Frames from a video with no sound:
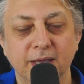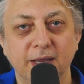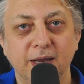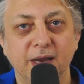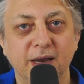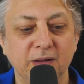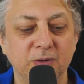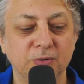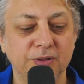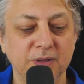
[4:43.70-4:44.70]
And I
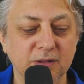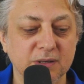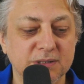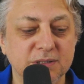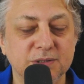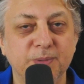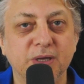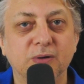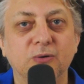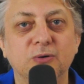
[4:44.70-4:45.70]
don't think this is
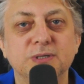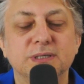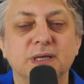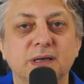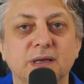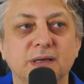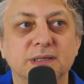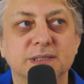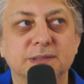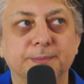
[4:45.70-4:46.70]
because
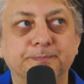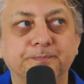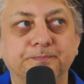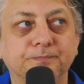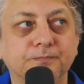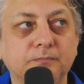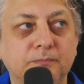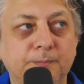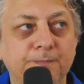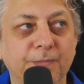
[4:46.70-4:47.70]
it's
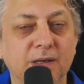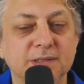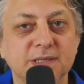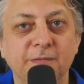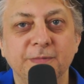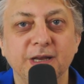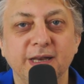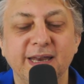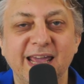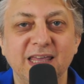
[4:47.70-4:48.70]

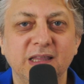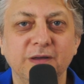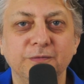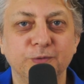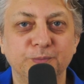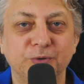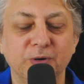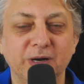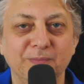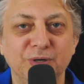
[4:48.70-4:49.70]
something native to
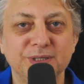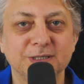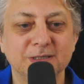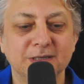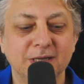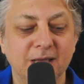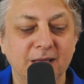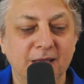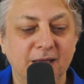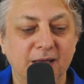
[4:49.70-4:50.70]
programmers.
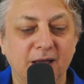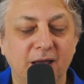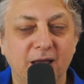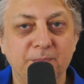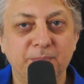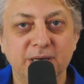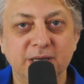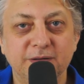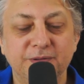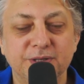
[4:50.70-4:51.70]
I
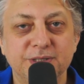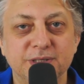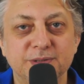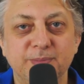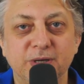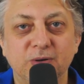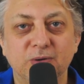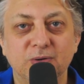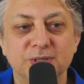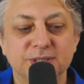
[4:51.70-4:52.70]
believe this is
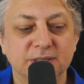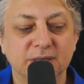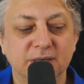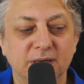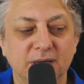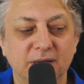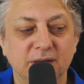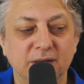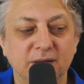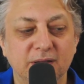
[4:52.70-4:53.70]
because
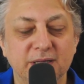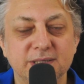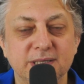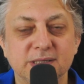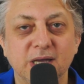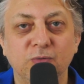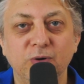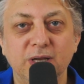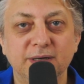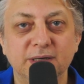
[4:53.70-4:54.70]
this is how we
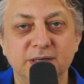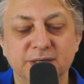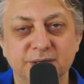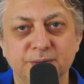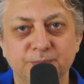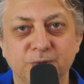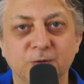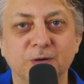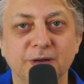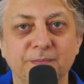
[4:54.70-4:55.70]
learn
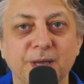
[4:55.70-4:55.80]
programming.